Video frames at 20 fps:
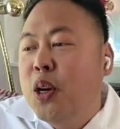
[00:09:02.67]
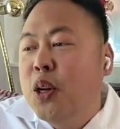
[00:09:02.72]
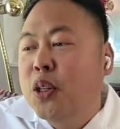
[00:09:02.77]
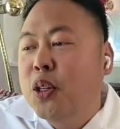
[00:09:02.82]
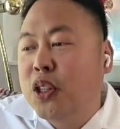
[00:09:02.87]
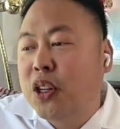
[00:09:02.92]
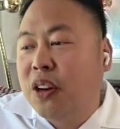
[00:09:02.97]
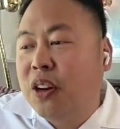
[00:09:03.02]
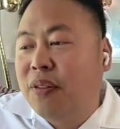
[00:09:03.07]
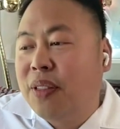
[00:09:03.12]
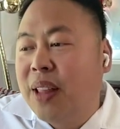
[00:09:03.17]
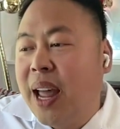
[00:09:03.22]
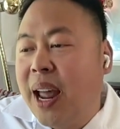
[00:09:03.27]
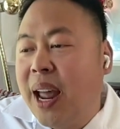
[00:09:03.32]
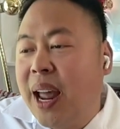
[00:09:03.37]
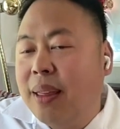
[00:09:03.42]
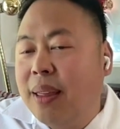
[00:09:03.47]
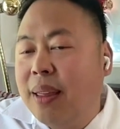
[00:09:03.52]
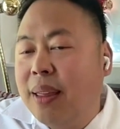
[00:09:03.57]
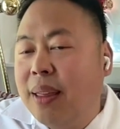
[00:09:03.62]
sort of like
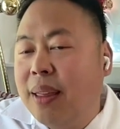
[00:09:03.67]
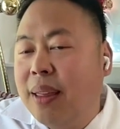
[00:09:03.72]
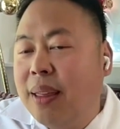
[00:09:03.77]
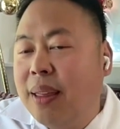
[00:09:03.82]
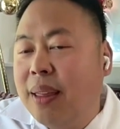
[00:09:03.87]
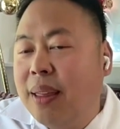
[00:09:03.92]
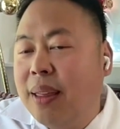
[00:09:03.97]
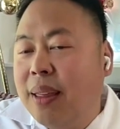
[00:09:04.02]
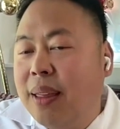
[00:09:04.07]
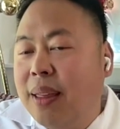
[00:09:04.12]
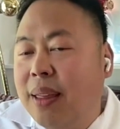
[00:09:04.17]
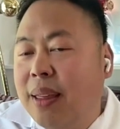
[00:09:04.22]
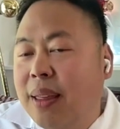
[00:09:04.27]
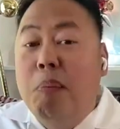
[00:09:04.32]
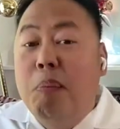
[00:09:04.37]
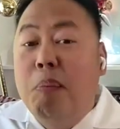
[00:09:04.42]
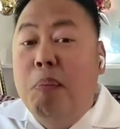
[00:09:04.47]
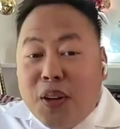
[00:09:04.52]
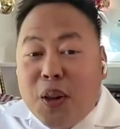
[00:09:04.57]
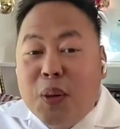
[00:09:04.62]
this is a
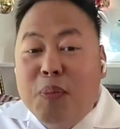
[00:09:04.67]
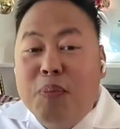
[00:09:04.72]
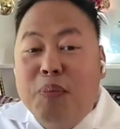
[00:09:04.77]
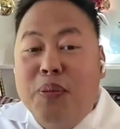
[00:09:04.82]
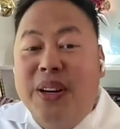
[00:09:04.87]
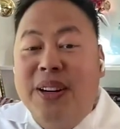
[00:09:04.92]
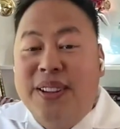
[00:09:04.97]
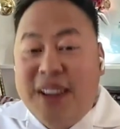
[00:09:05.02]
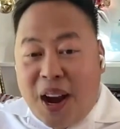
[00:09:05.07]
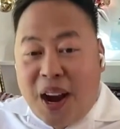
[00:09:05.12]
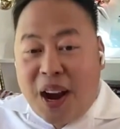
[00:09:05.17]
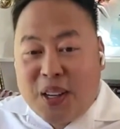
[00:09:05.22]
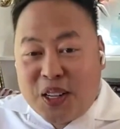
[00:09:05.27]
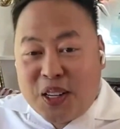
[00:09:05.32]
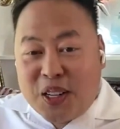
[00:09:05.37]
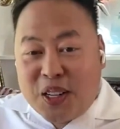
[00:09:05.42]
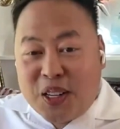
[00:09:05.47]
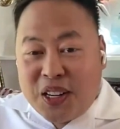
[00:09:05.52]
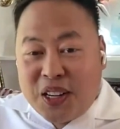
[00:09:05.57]
Marvel production,